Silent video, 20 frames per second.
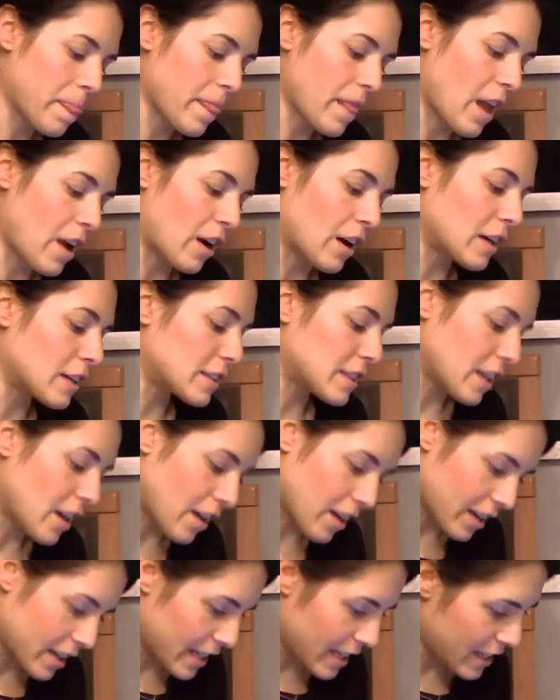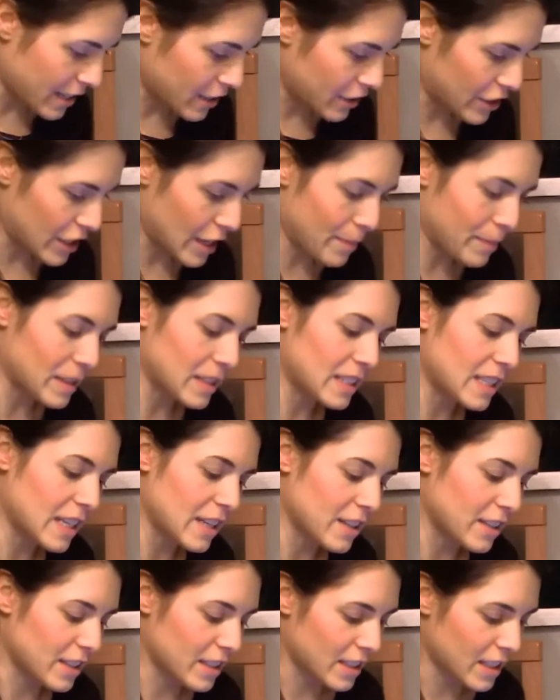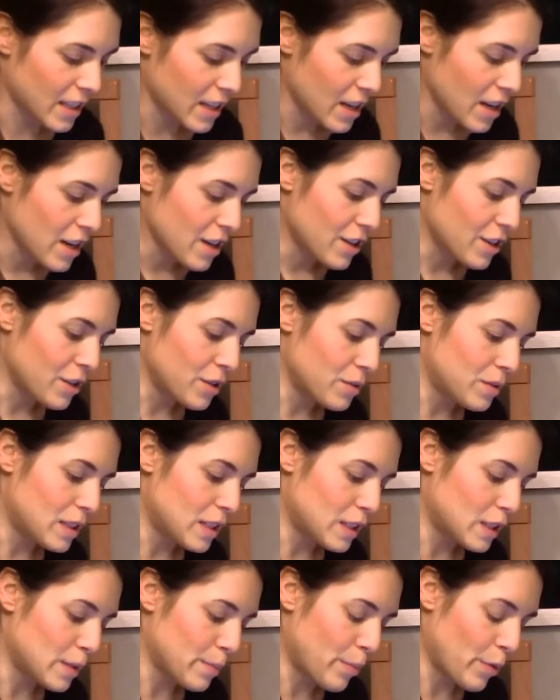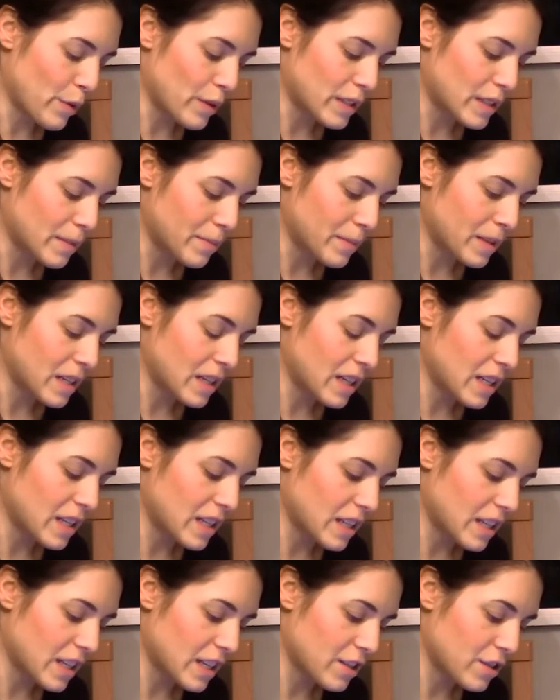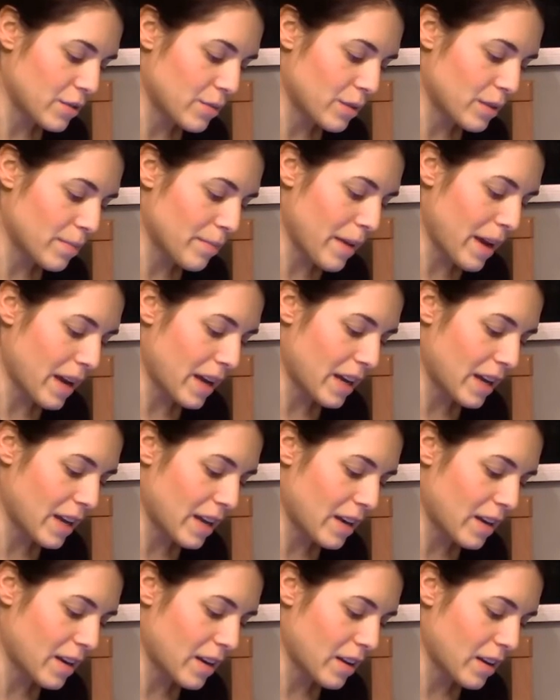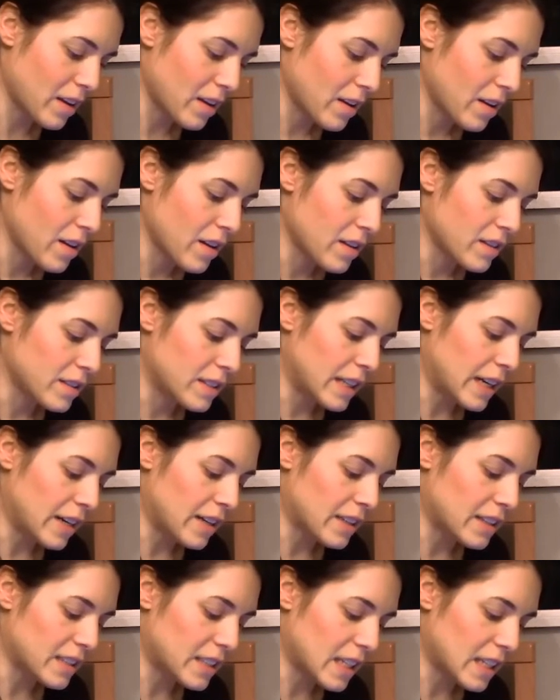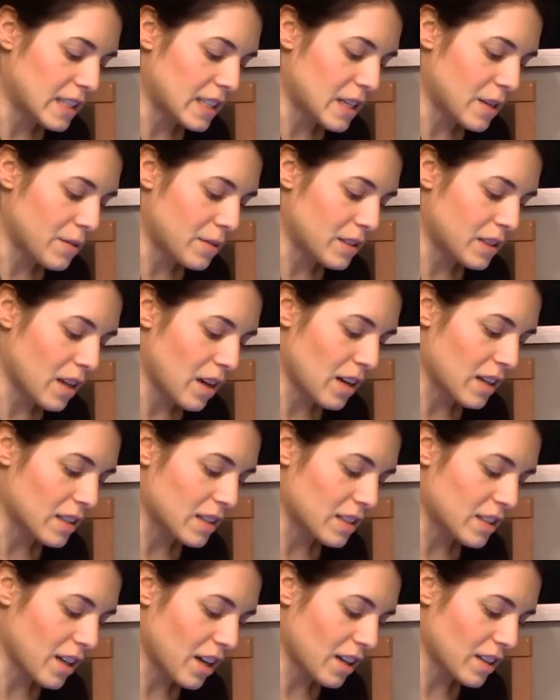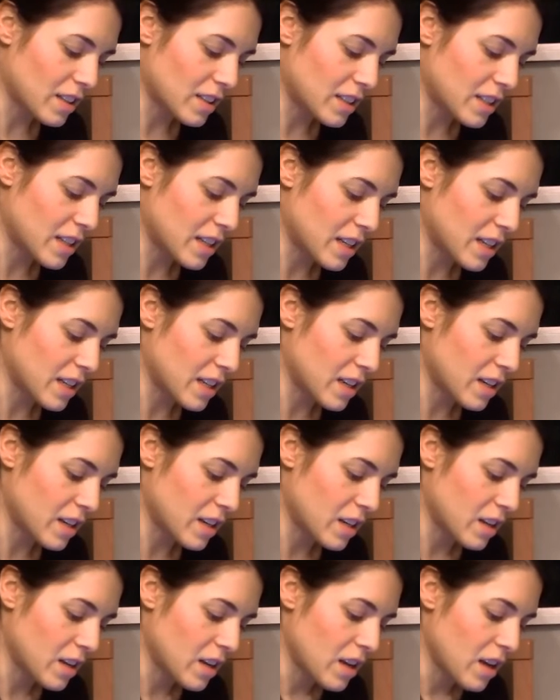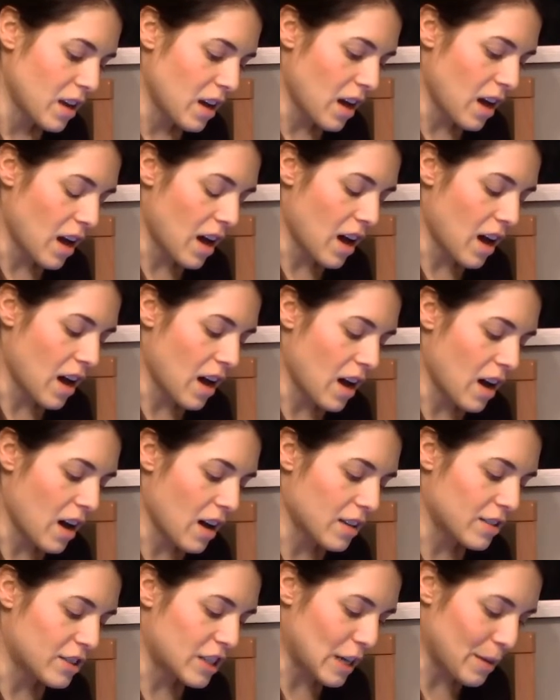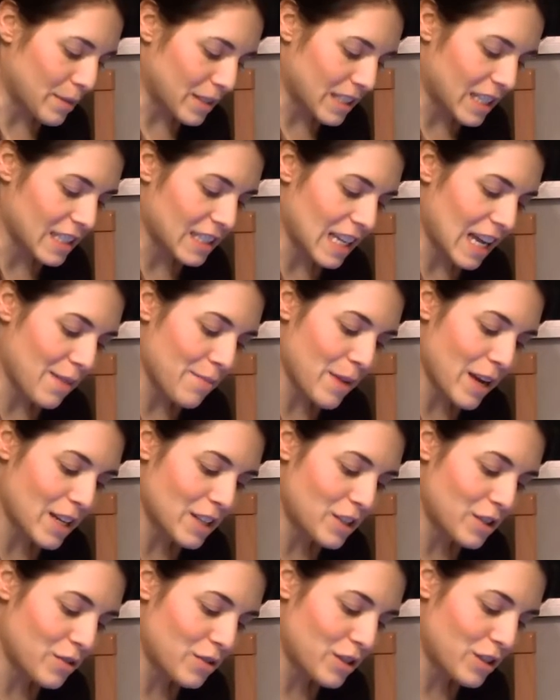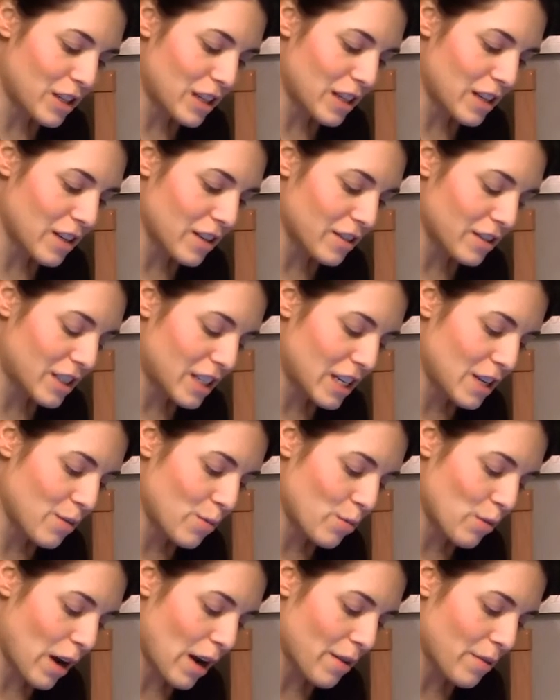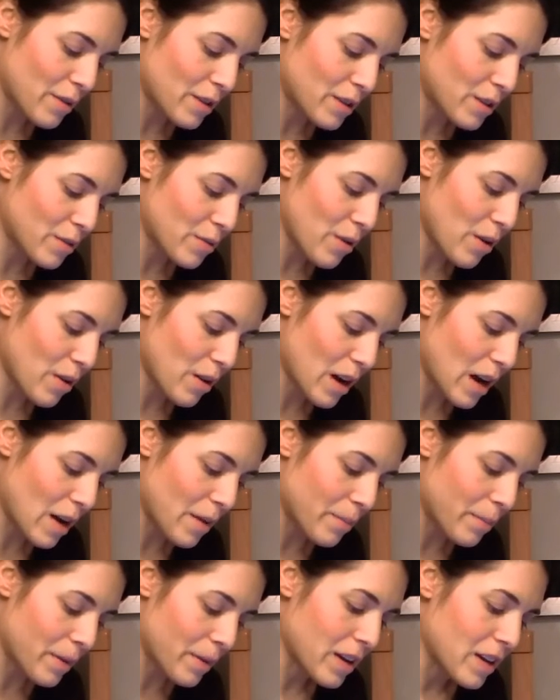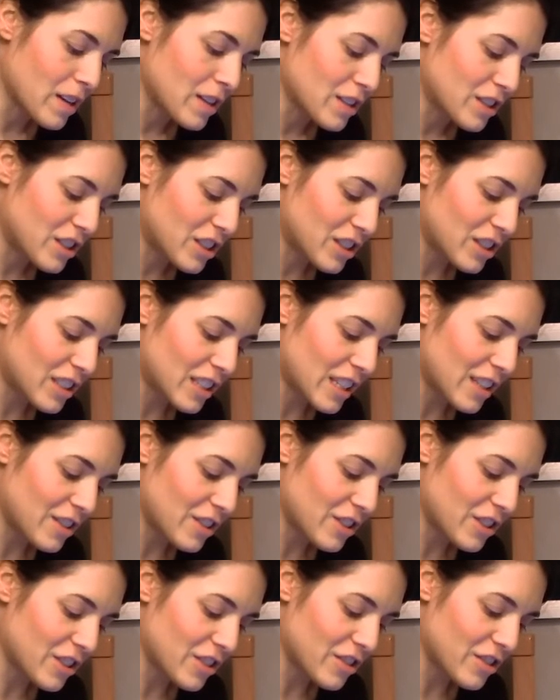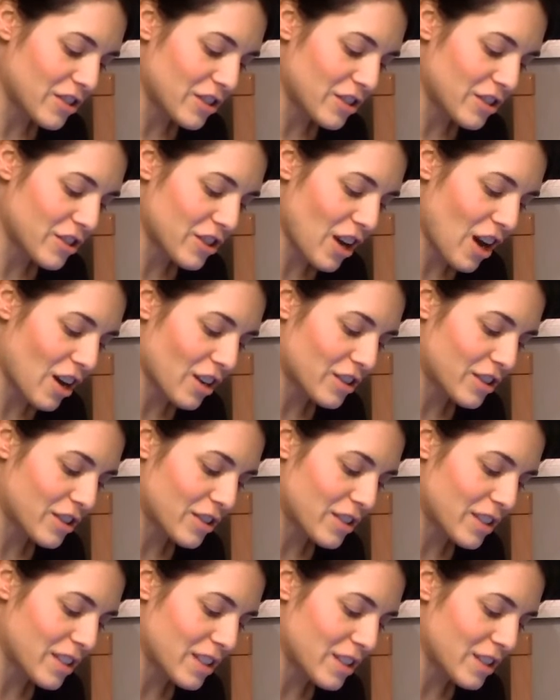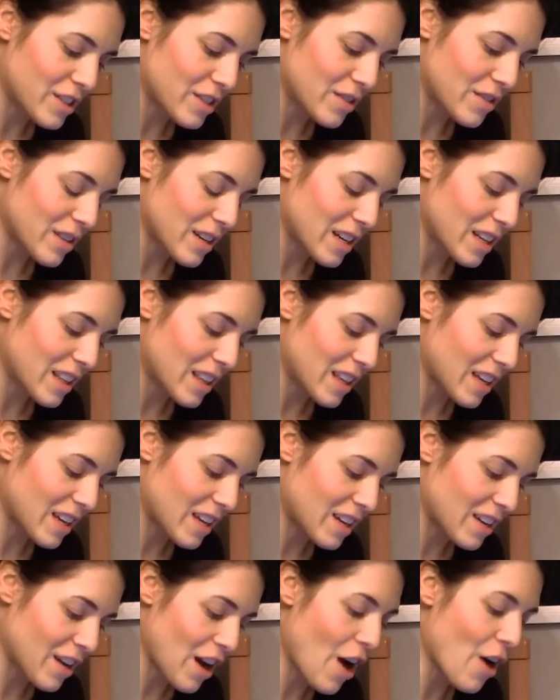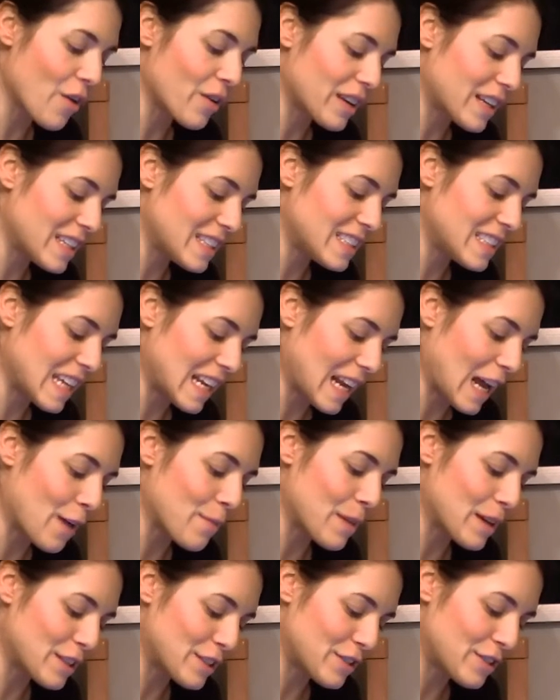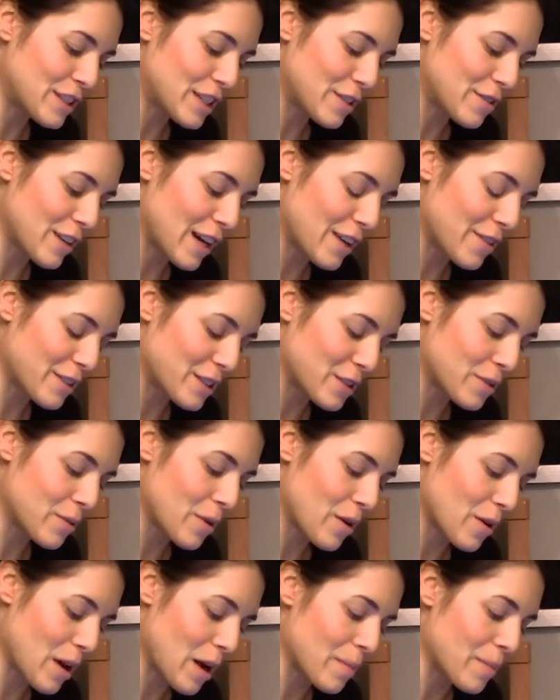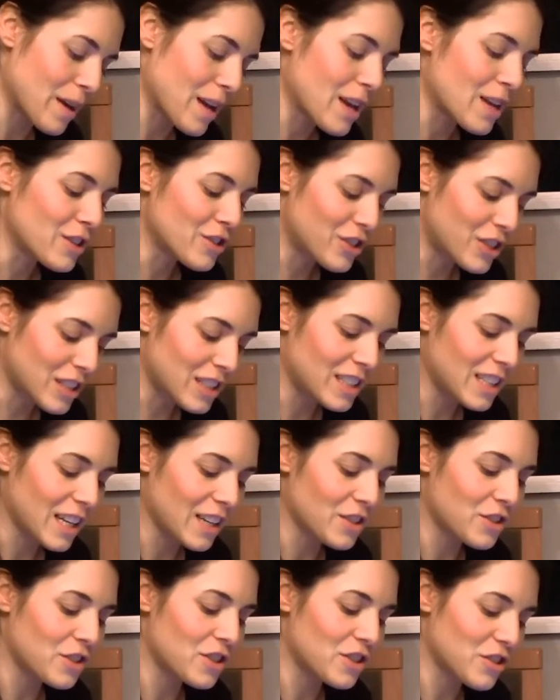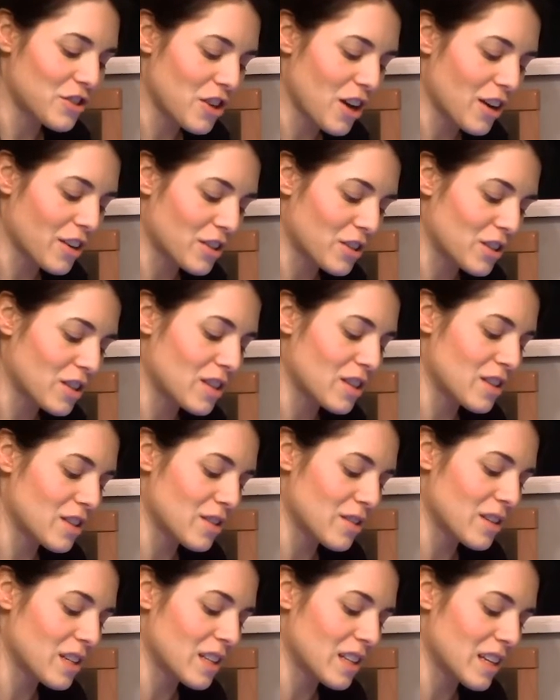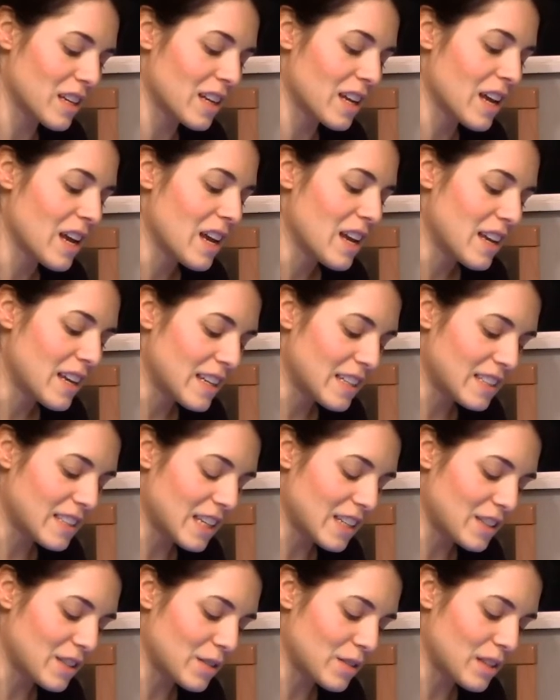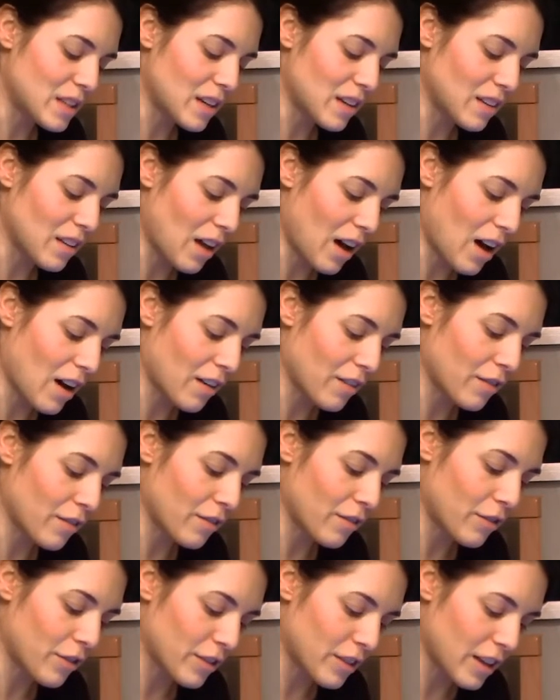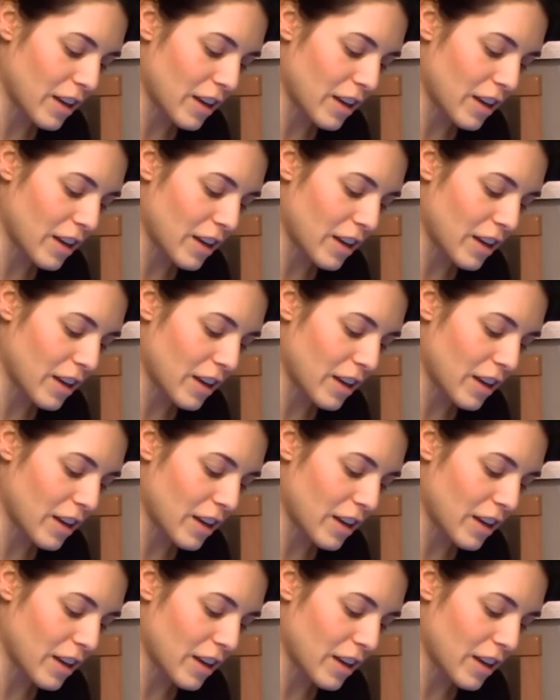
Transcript: are talking. Gemma says, you disappointed me in the kitchen with Megan. Darren says he was exhausted. Gemma says, I made you tea right when you woke up. She says she's just shocked you didn't do anything. Oh, he said, I made you tea right when you woke up. She says she's shocked you didn't do anything. He says you did a lot for